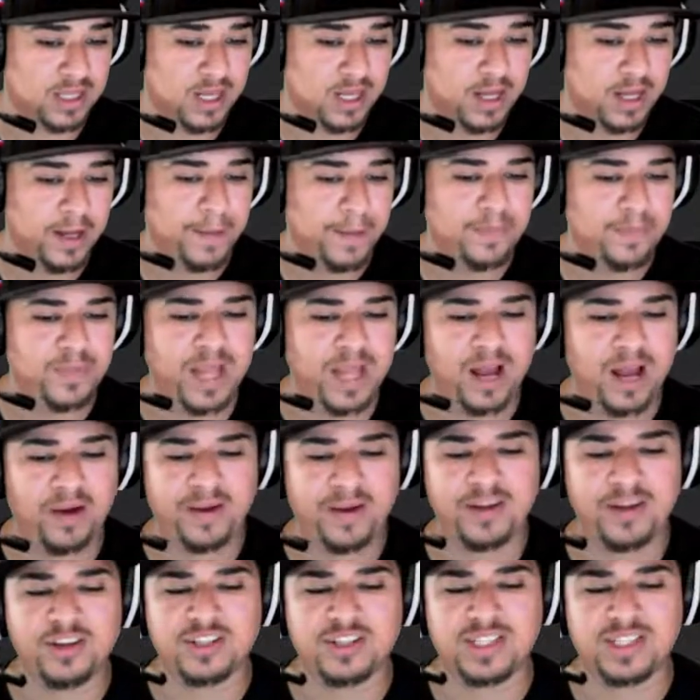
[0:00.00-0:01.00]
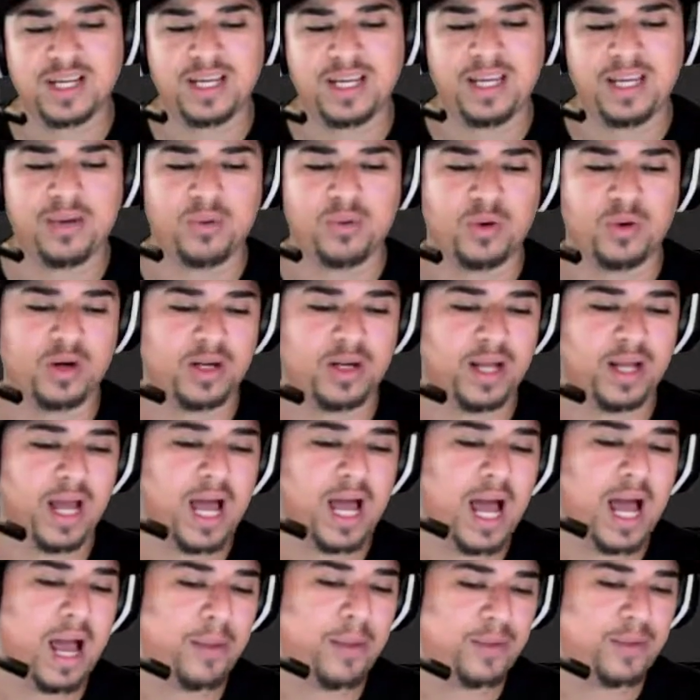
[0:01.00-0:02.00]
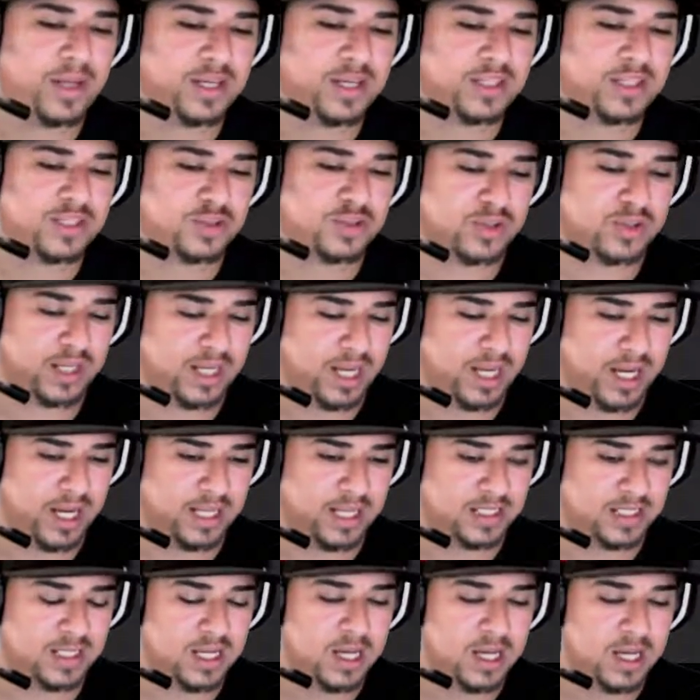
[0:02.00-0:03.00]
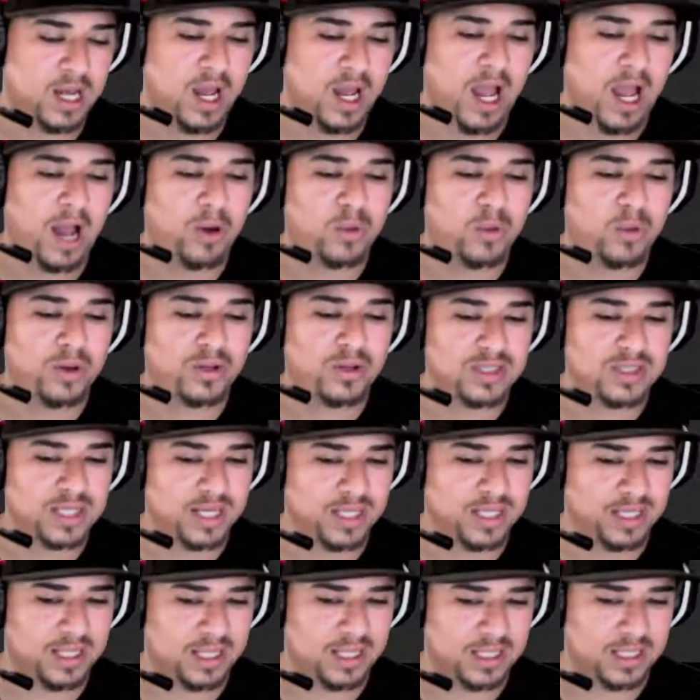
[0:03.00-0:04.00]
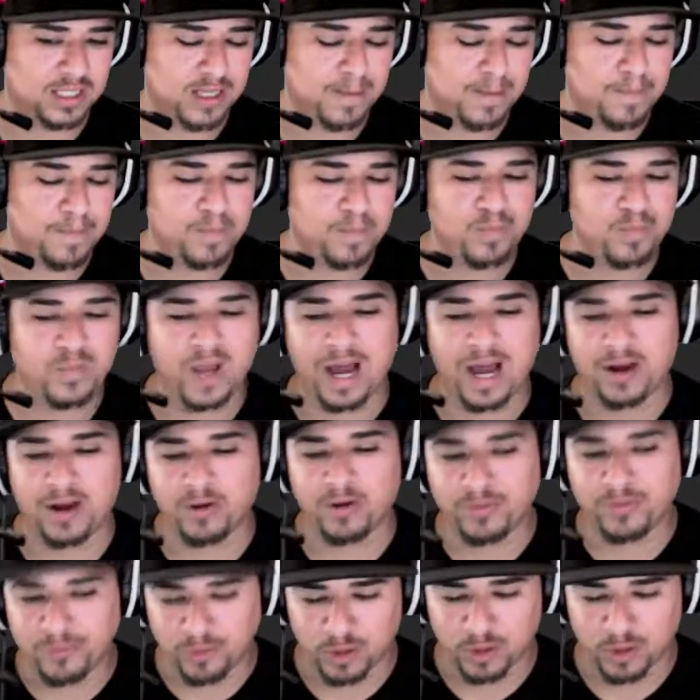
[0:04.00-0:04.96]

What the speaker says: Now here's the keyword: obvious trend lines. I will say this: I don't fully